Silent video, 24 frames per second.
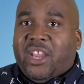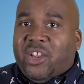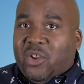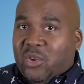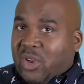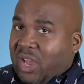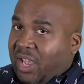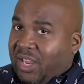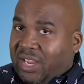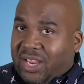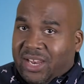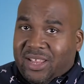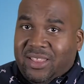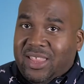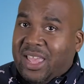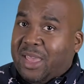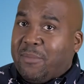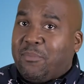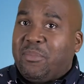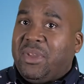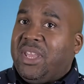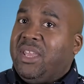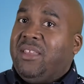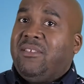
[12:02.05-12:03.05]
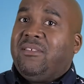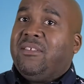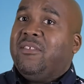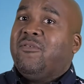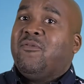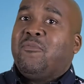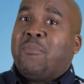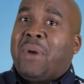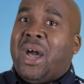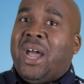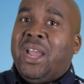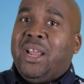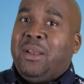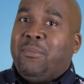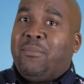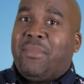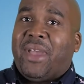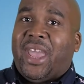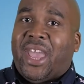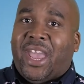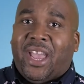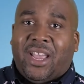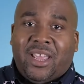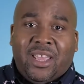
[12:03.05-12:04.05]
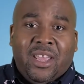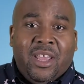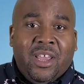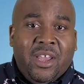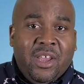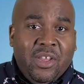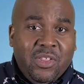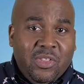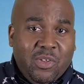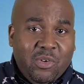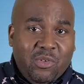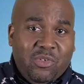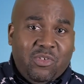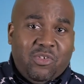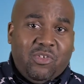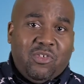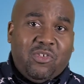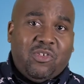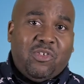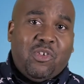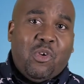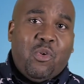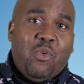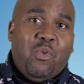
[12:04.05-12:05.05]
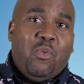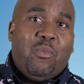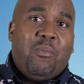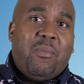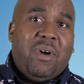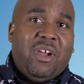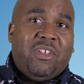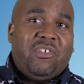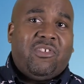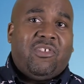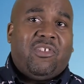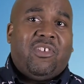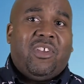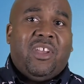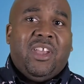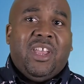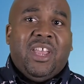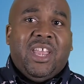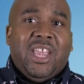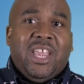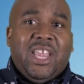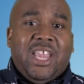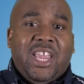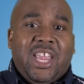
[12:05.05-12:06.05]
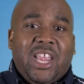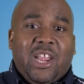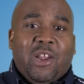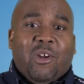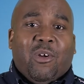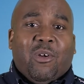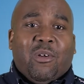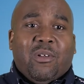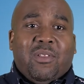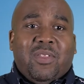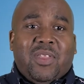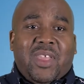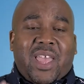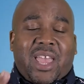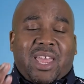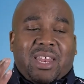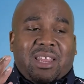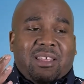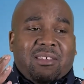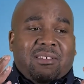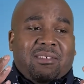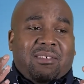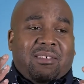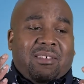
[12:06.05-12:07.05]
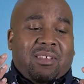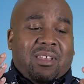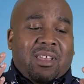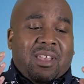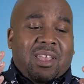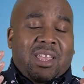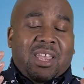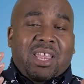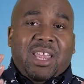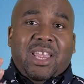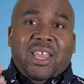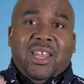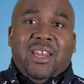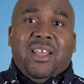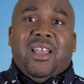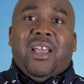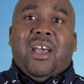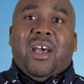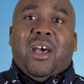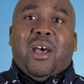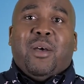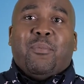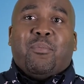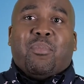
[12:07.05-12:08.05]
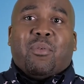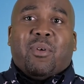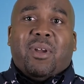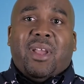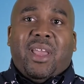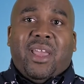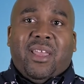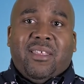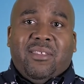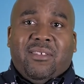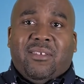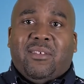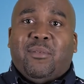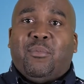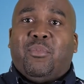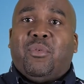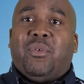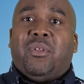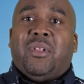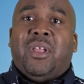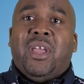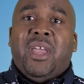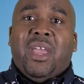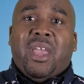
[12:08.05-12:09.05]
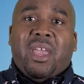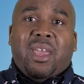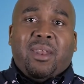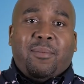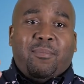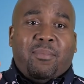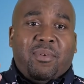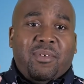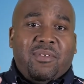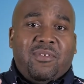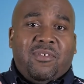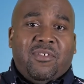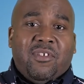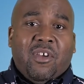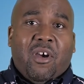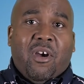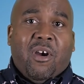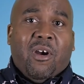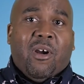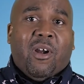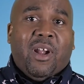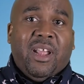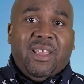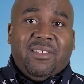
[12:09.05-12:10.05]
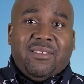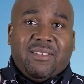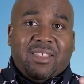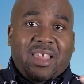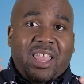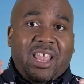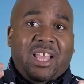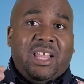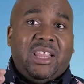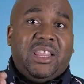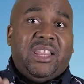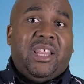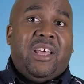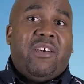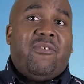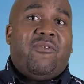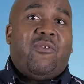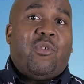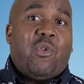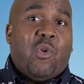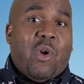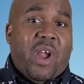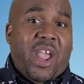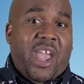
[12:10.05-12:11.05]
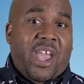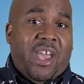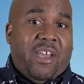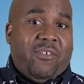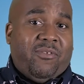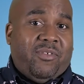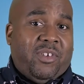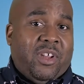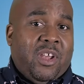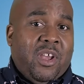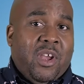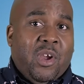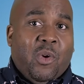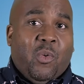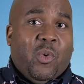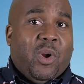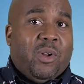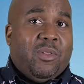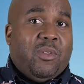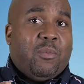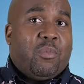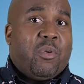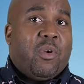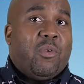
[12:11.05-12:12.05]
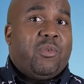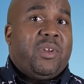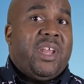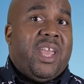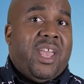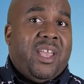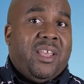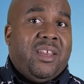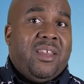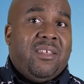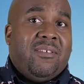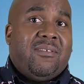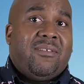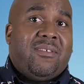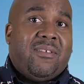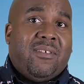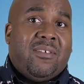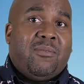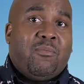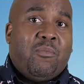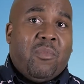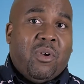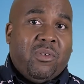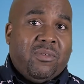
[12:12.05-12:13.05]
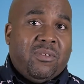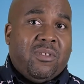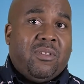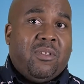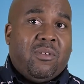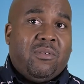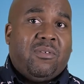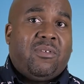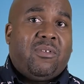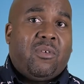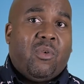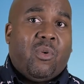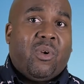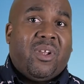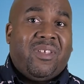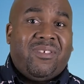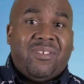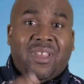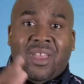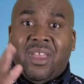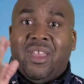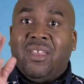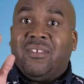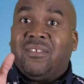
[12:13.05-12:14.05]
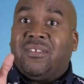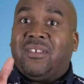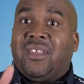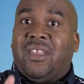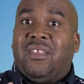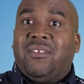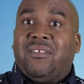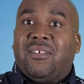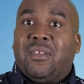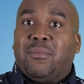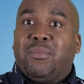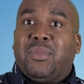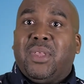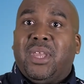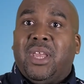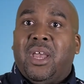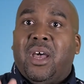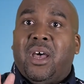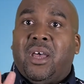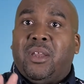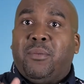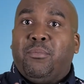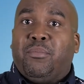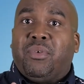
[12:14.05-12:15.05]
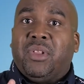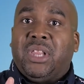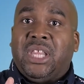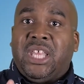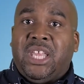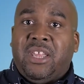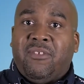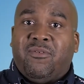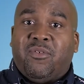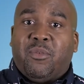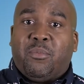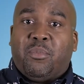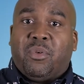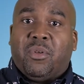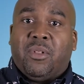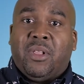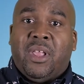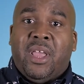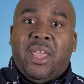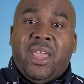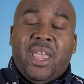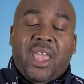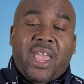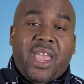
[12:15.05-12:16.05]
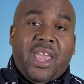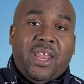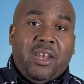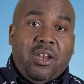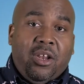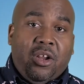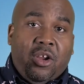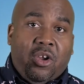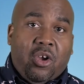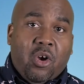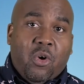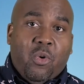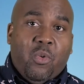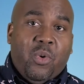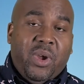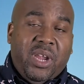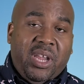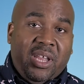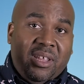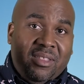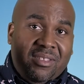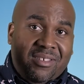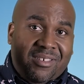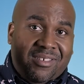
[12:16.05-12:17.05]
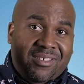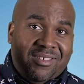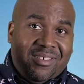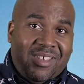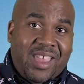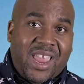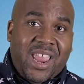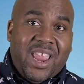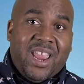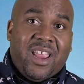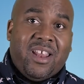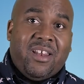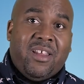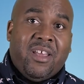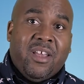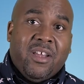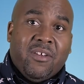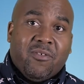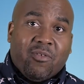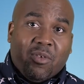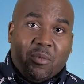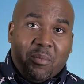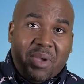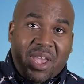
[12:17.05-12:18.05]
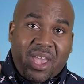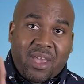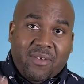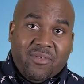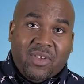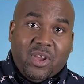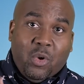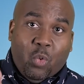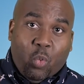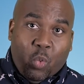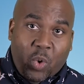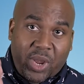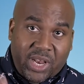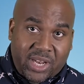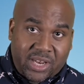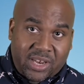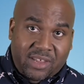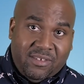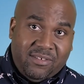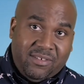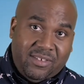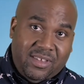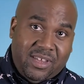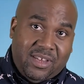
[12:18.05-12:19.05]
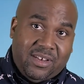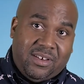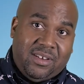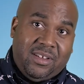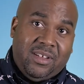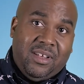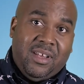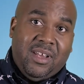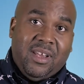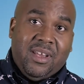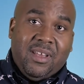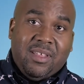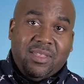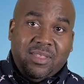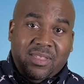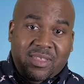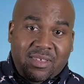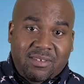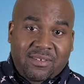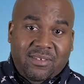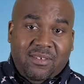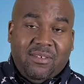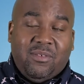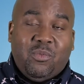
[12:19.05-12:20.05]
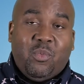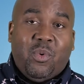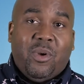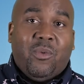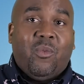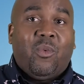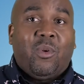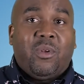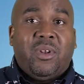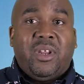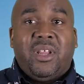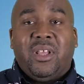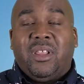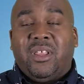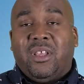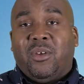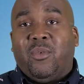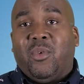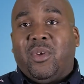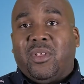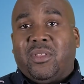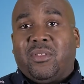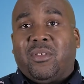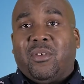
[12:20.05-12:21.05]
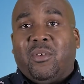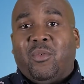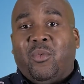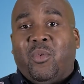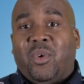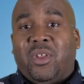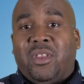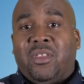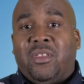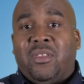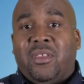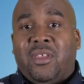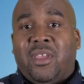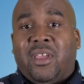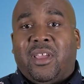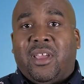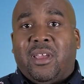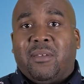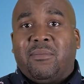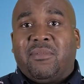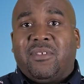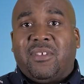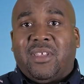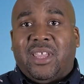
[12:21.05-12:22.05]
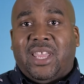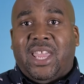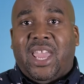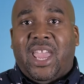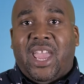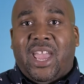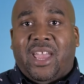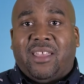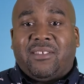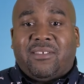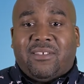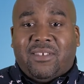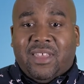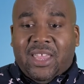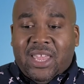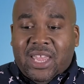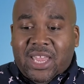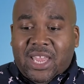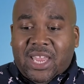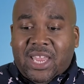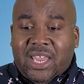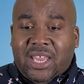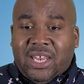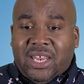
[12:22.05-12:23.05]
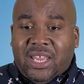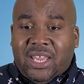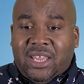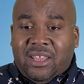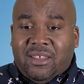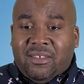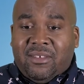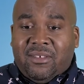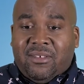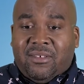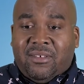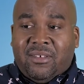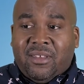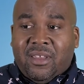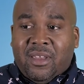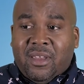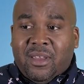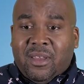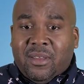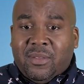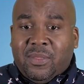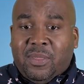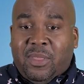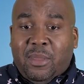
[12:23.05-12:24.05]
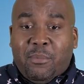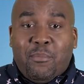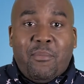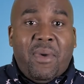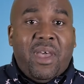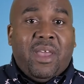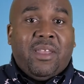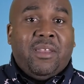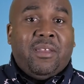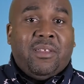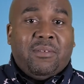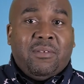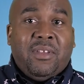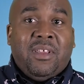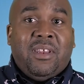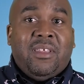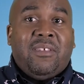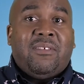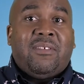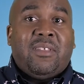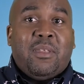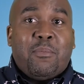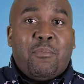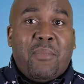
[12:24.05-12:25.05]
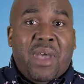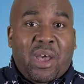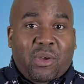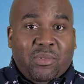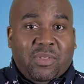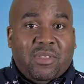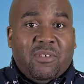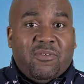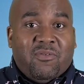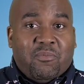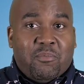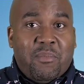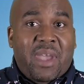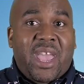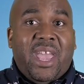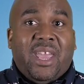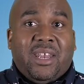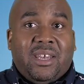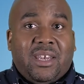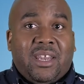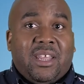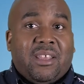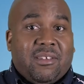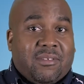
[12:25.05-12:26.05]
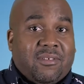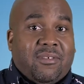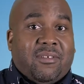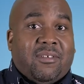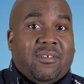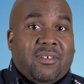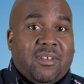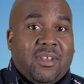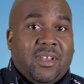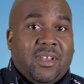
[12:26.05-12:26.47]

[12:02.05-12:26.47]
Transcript: You're not getting that peace of mind back. There's so much here that is incomprehensible and bizarre. It's like Lovecraft, where the protagonists in most of those stories see something unbelievable and go insane from having witnessed it. This is what we're dealing with when it comes to Cats. It is the mouth of madness.